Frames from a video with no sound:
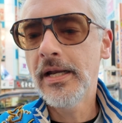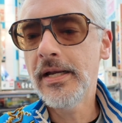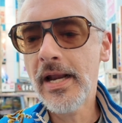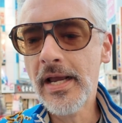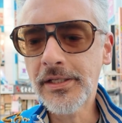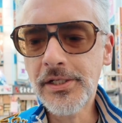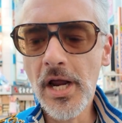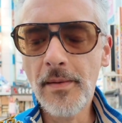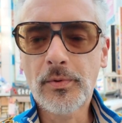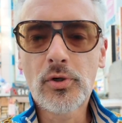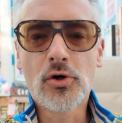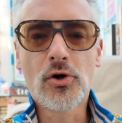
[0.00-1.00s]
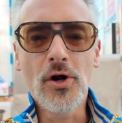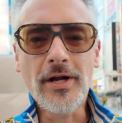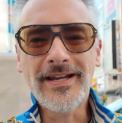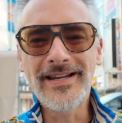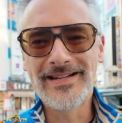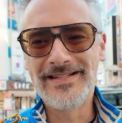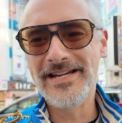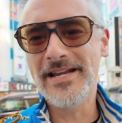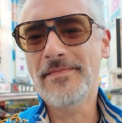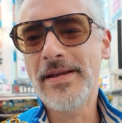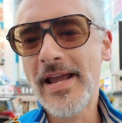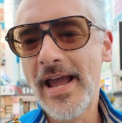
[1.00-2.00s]
Next up, Crooked
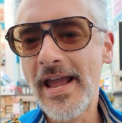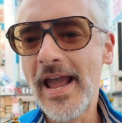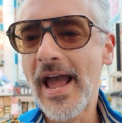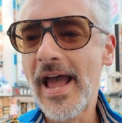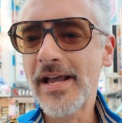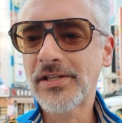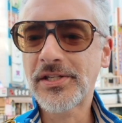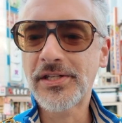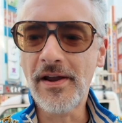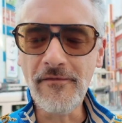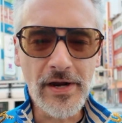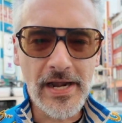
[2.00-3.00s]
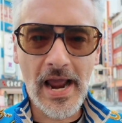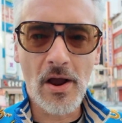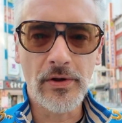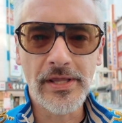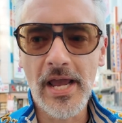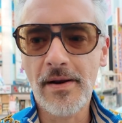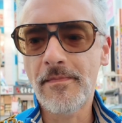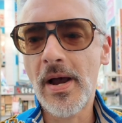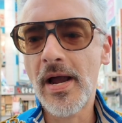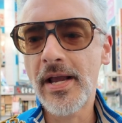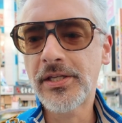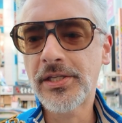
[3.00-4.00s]
DBA asks, every now and then
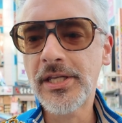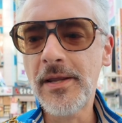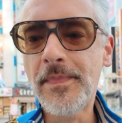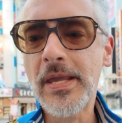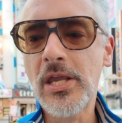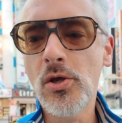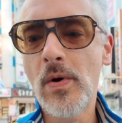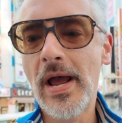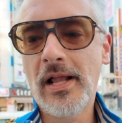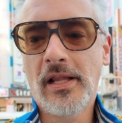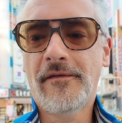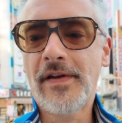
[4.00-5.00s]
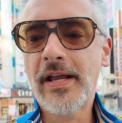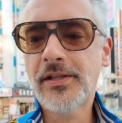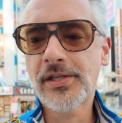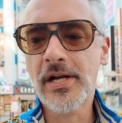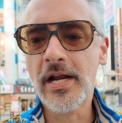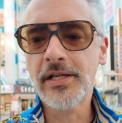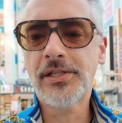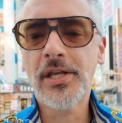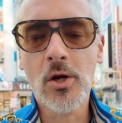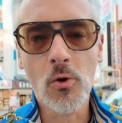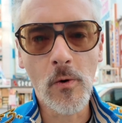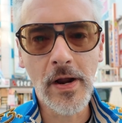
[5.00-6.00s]
my CPU elevates and I
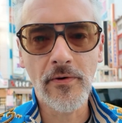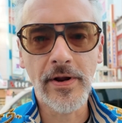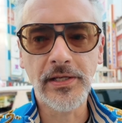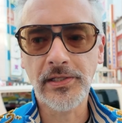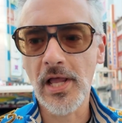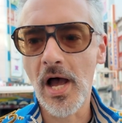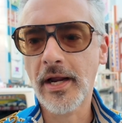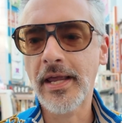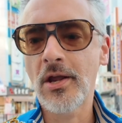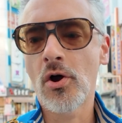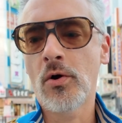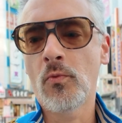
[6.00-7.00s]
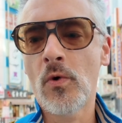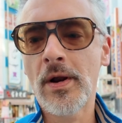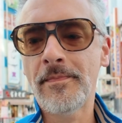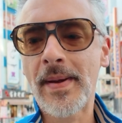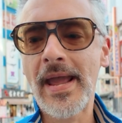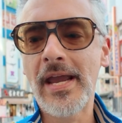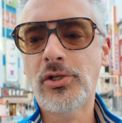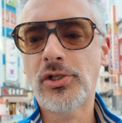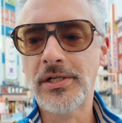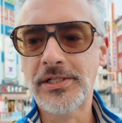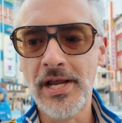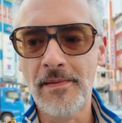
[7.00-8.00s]
see queries locking on one page
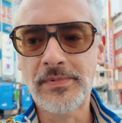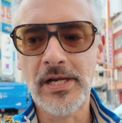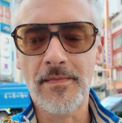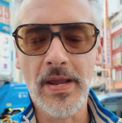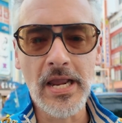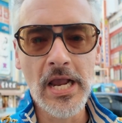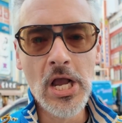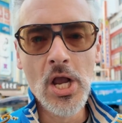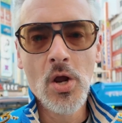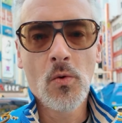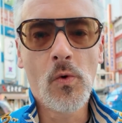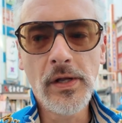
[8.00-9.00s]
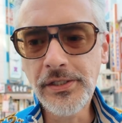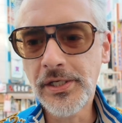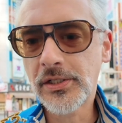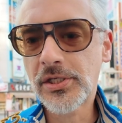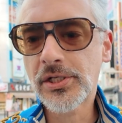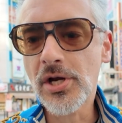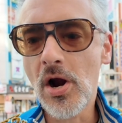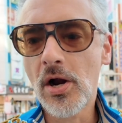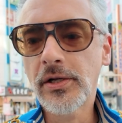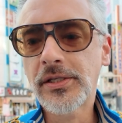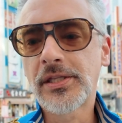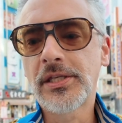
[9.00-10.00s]
and tempdb. Once it
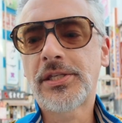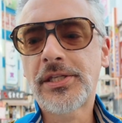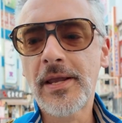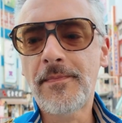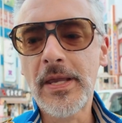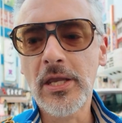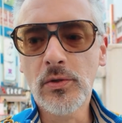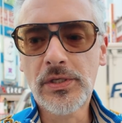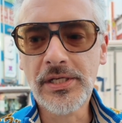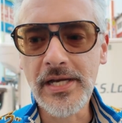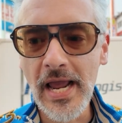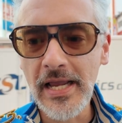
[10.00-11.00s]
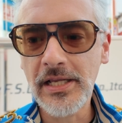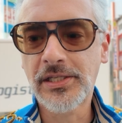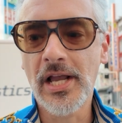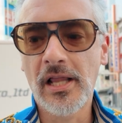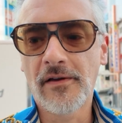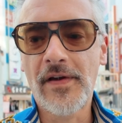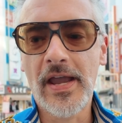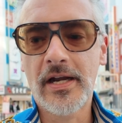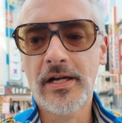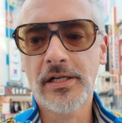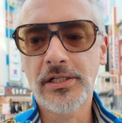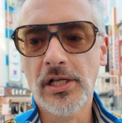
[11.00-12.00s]
starts, the CPU stays
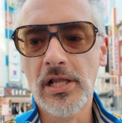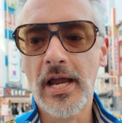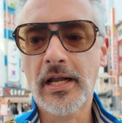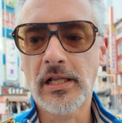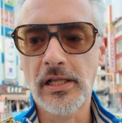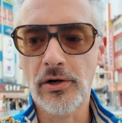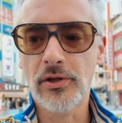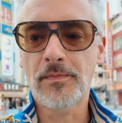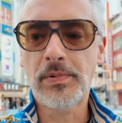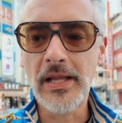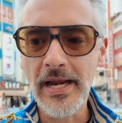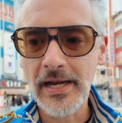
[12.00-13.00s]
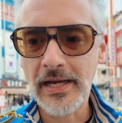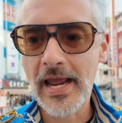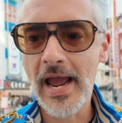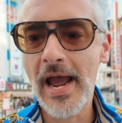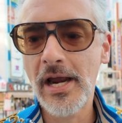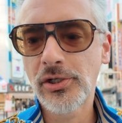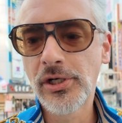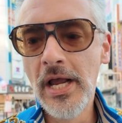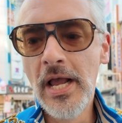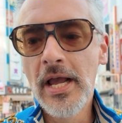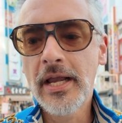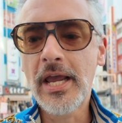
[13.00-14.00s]
elevated until I clear the plan cache.
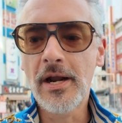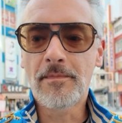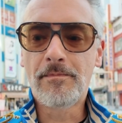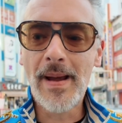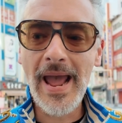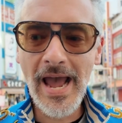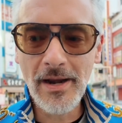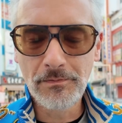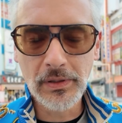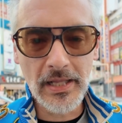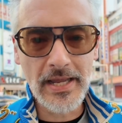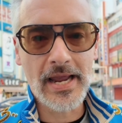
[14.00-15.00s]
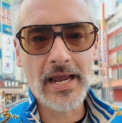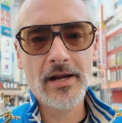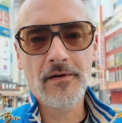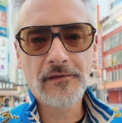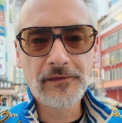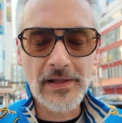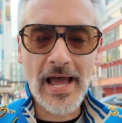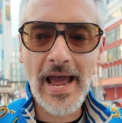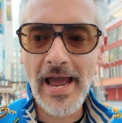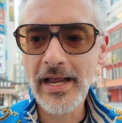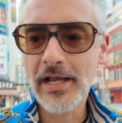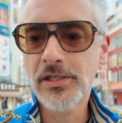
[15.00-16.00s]
Can a bad plan
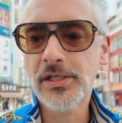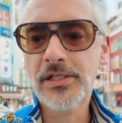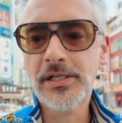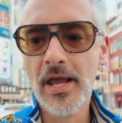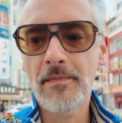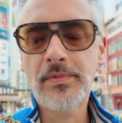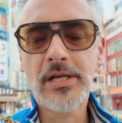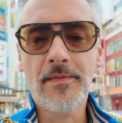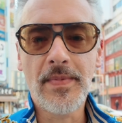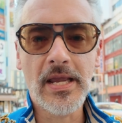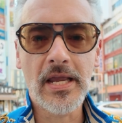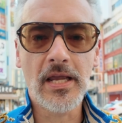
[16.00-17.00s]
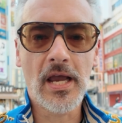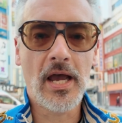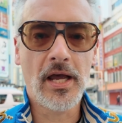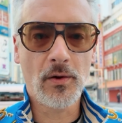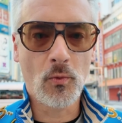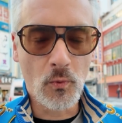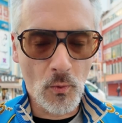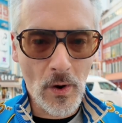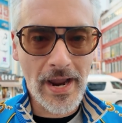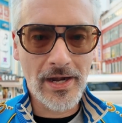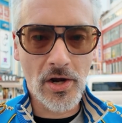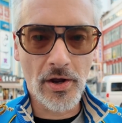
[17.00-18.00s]
flag as a tempdb uh,
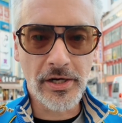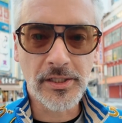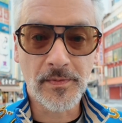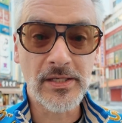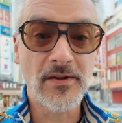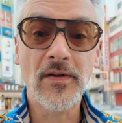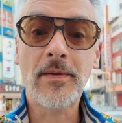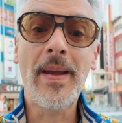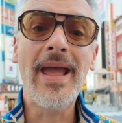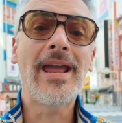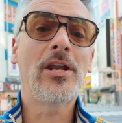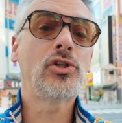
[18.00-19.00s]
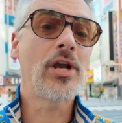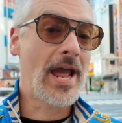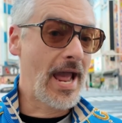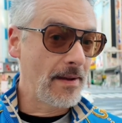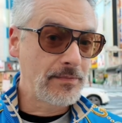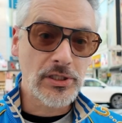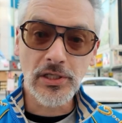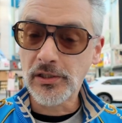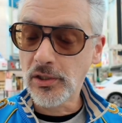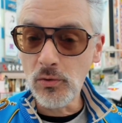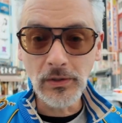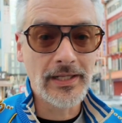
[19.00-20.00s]
wait on a specific page?
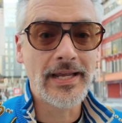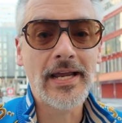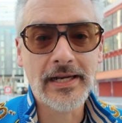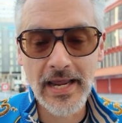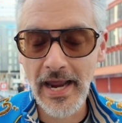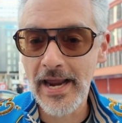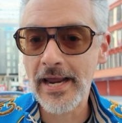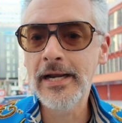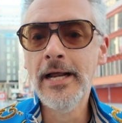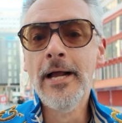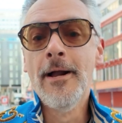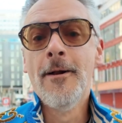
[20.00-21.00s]
Absolutely it can.